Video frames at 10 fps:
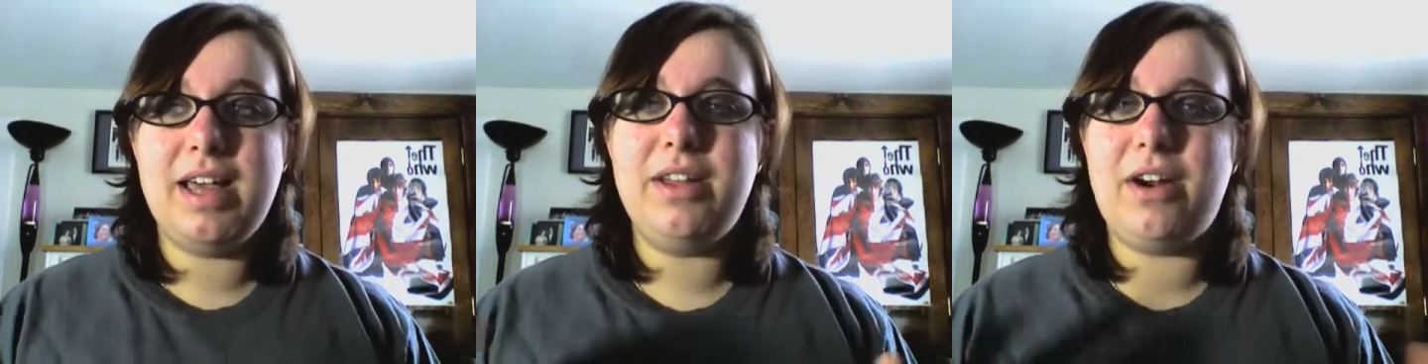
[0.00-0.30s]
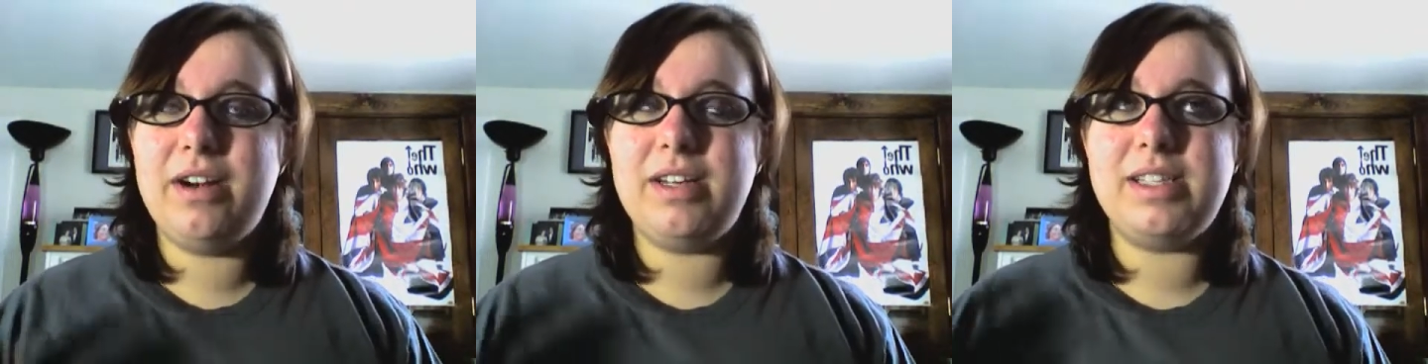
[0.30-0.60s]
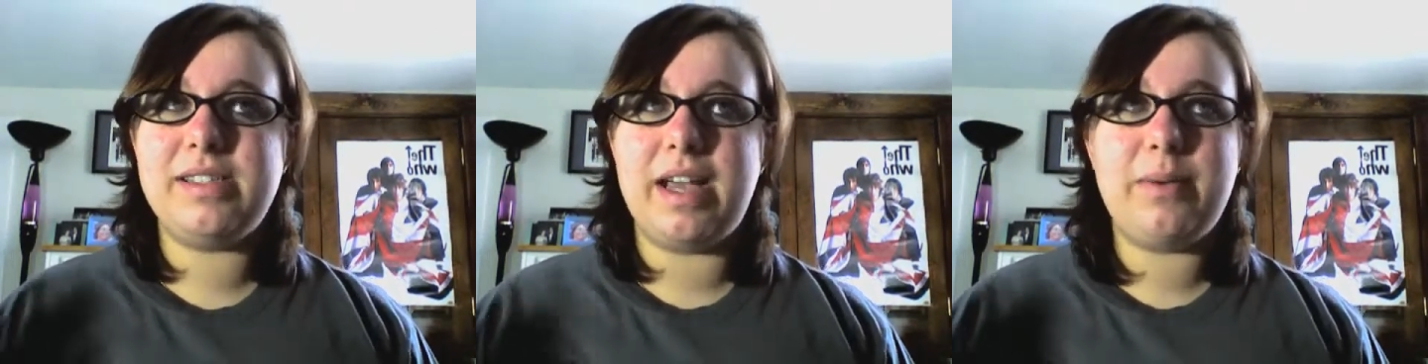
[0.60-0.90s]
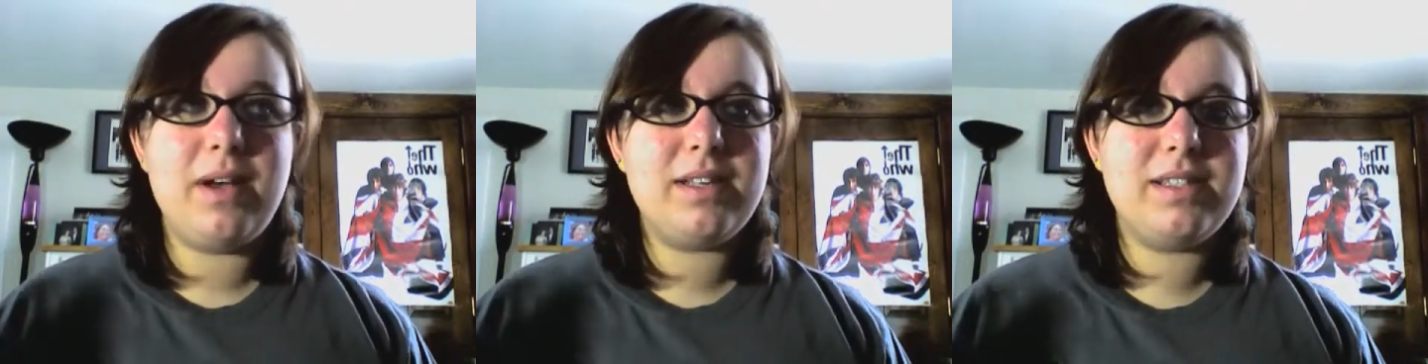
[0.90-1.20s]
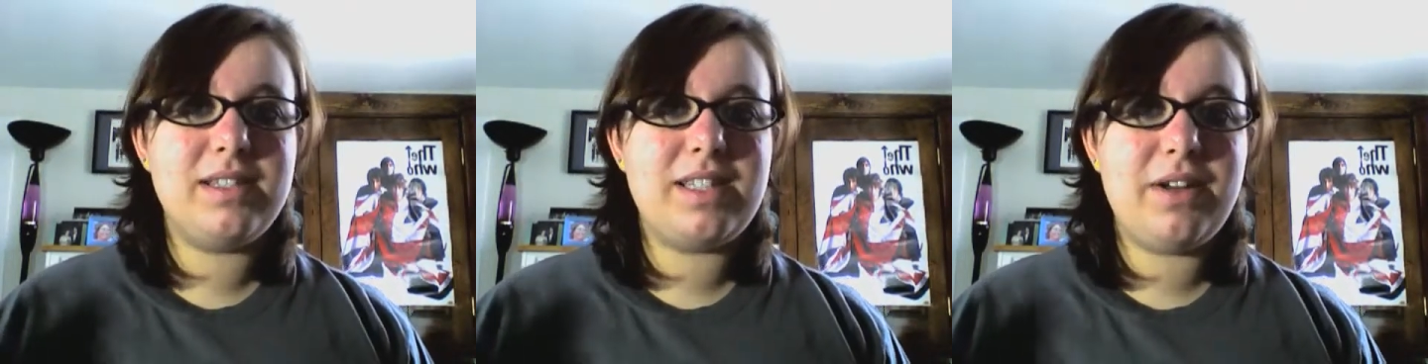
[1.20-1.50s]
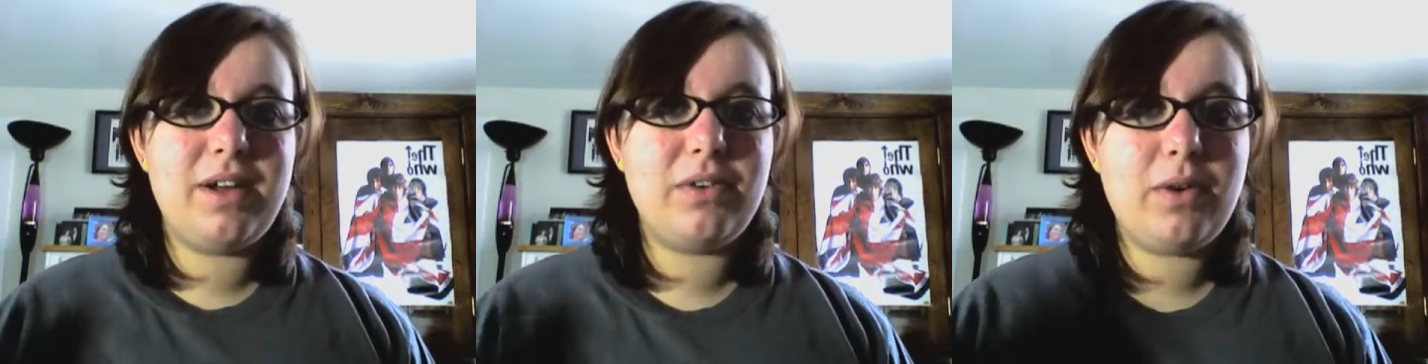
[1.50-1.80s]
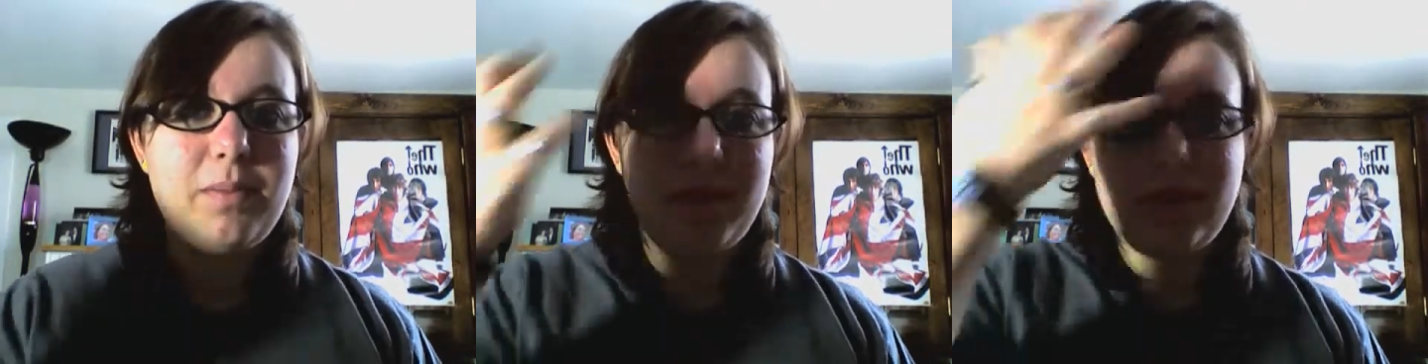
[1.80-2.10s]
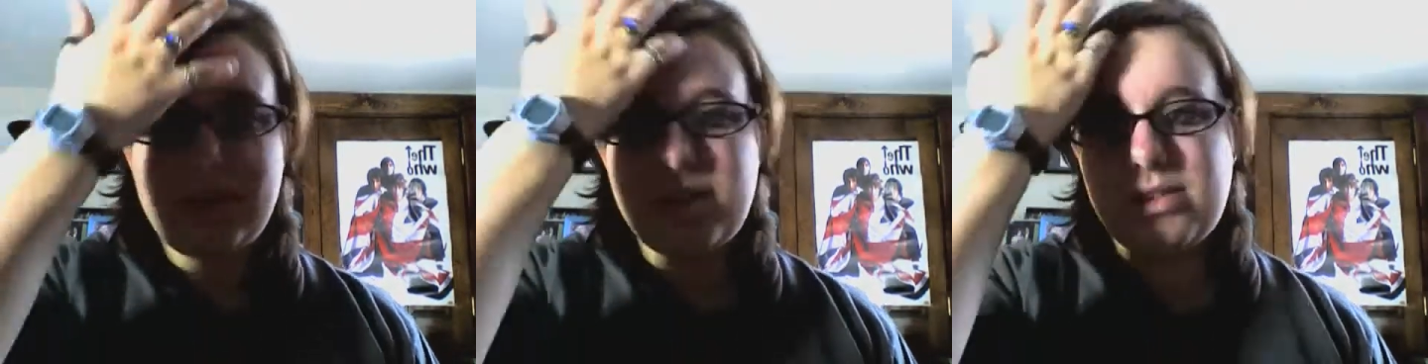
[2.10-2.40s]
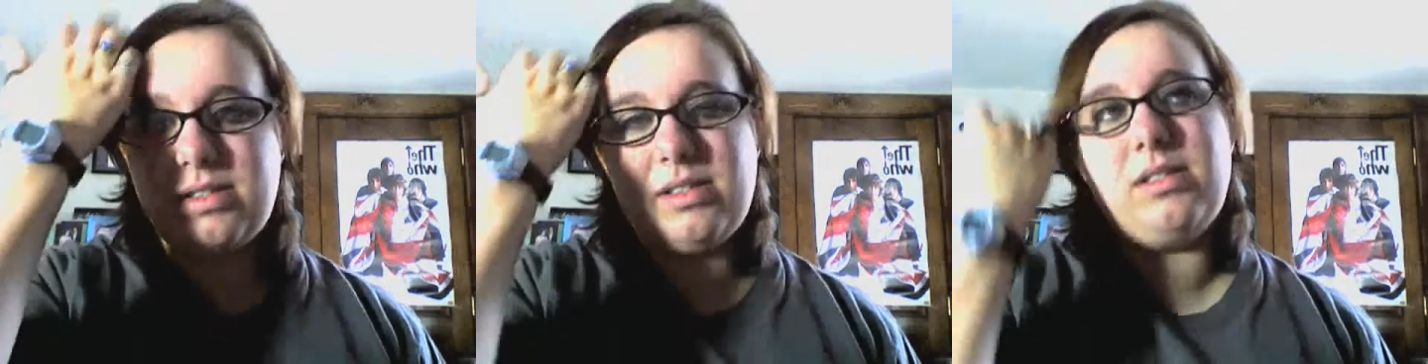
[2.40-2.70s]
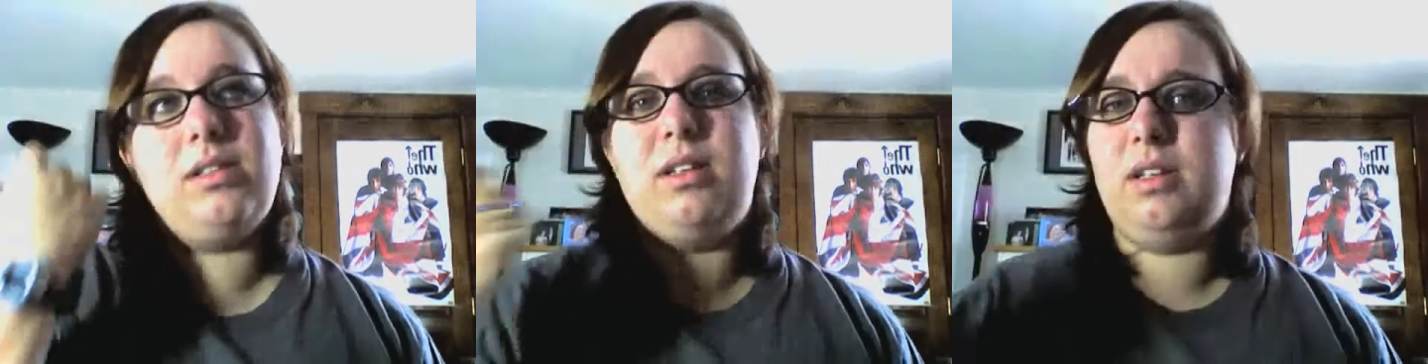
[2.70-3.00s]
if there aren't any sidewalks in the town I grew up in, because